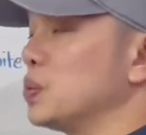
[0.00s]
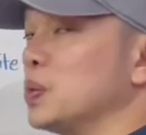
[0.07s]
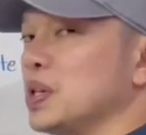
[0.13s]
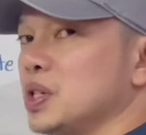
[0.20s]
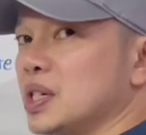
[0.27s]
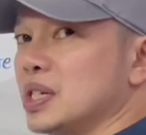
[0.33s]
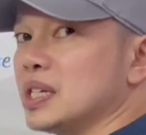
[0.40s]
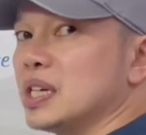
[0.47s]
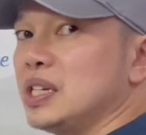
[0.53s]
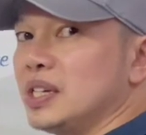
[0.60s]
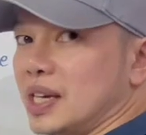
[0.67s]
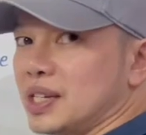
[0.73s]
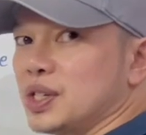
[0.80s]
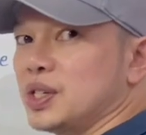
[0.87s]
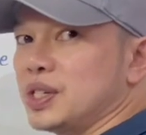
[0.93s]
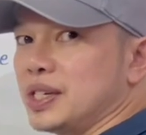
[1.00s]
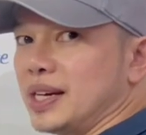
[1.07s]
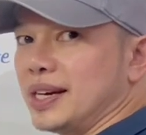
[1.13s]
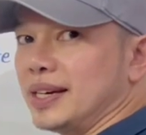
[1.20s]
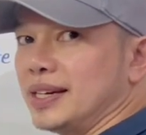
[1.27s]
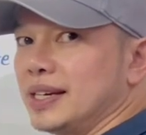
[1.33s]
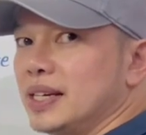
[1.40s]
which is yesterday.
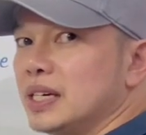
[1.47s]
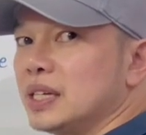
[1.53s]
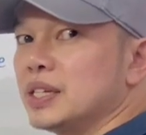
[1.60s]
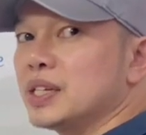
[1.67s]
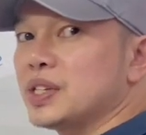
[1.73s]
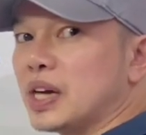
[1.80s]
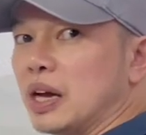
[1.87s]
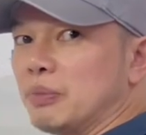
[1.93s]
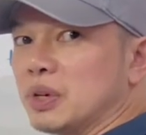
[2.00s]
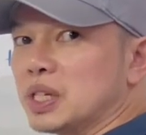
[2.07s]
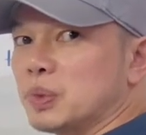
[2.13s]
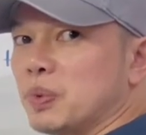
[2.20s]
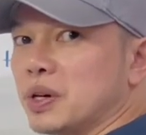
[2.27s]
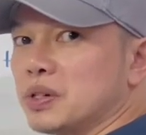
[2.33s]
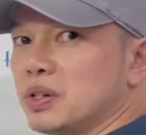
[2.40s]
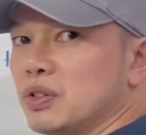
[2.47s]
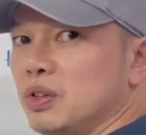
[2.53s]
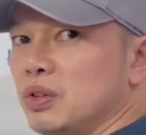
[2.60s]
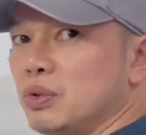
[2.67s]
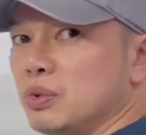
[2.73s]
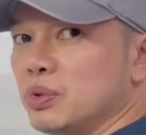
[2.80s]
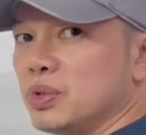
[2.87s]
The time expression
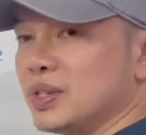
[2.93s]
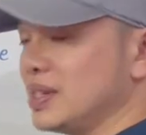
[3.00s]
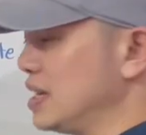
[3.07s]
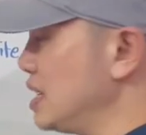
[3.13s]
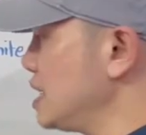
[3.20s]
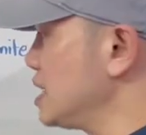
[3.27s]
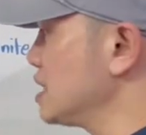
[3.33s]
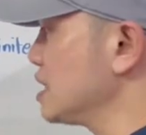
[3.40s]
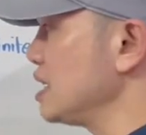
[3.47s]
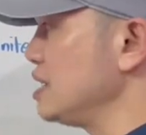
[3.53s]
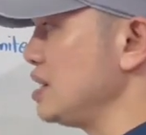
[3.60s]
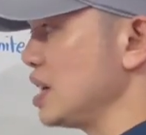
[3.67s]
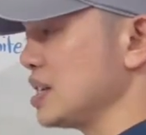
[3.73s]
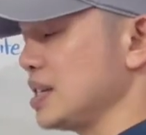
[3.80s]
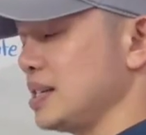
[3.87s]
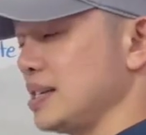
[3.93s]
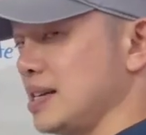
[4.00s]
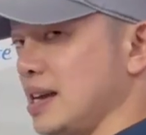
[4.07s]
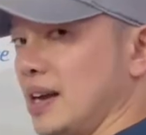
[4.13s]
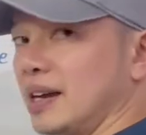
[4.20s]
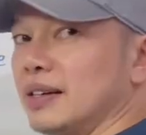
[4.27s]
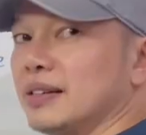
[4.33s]
used is yesterday.